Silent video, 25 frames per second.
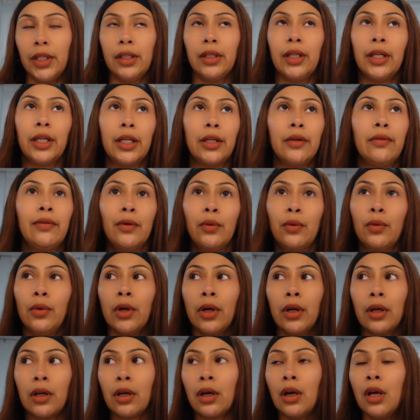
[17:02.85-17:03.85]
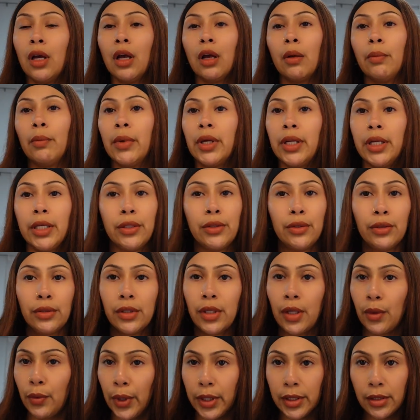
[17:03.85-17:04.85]
Like if you work Monday,
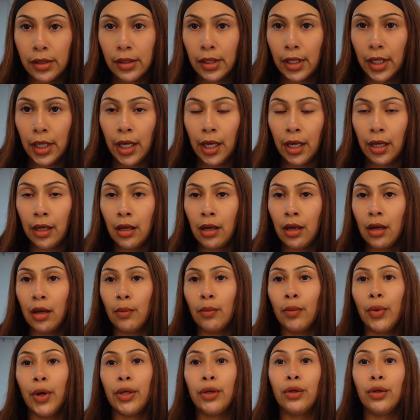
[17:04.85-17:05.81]
Tuesday, Wednesday, but